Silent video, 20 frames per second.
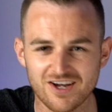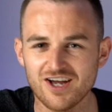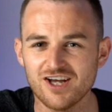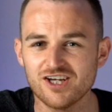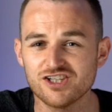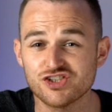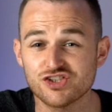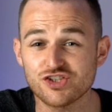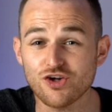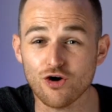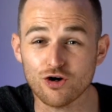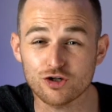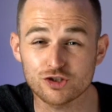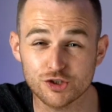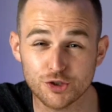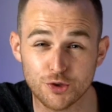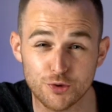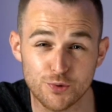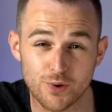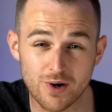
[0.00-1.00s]
Stock
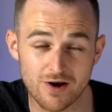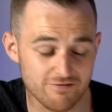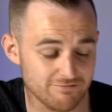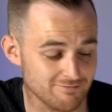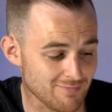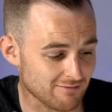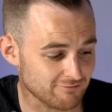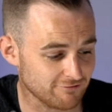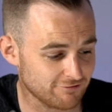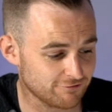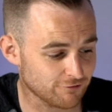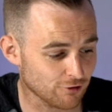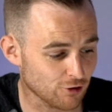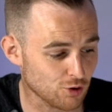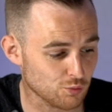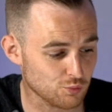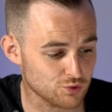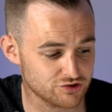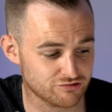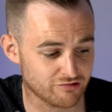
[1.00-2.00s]
2 of month
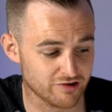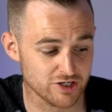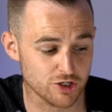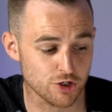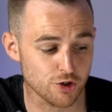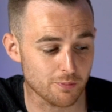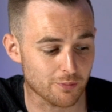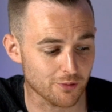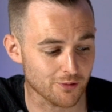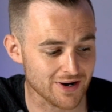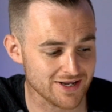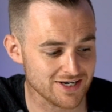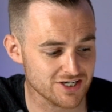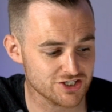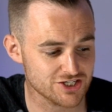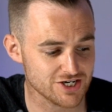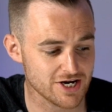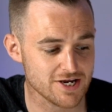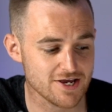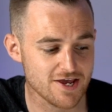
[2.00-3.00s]
4 was renewable
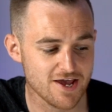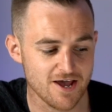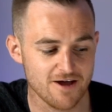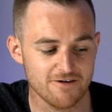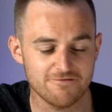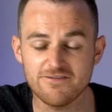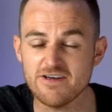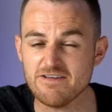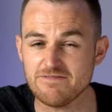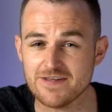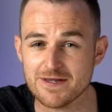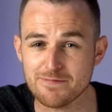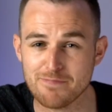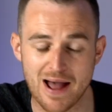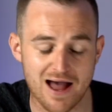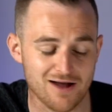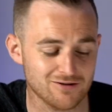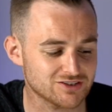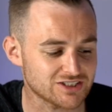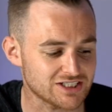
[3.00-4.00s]
energy.
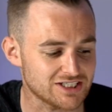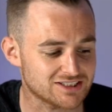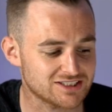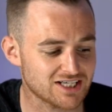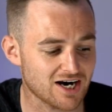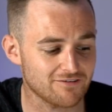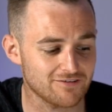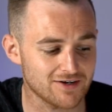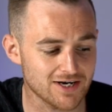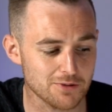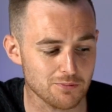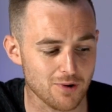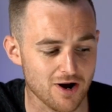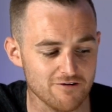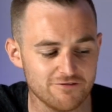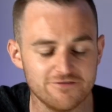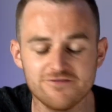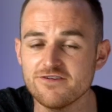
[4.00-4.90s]
£50 is currently worth